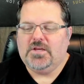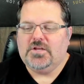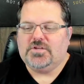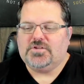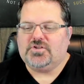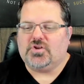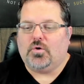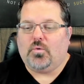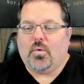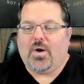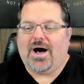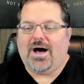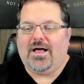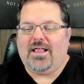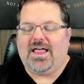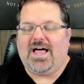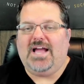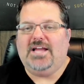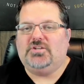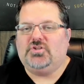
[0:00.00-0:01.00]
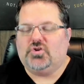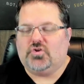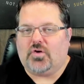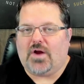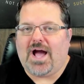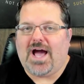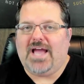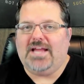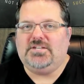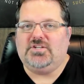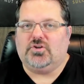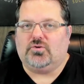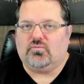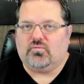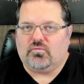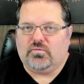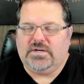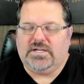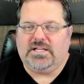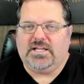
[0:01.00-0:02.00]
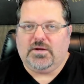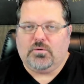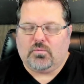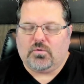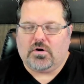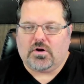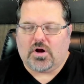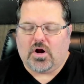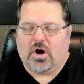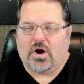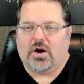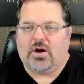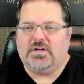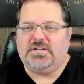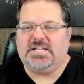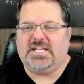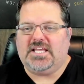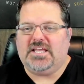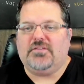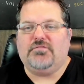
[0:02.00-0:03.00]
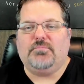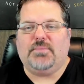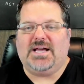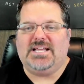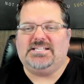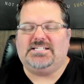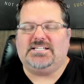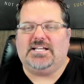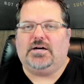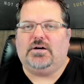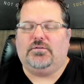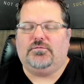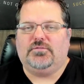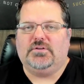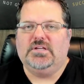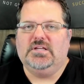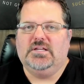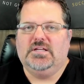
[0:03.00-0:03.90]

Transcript: So while I try to really work hard to give myself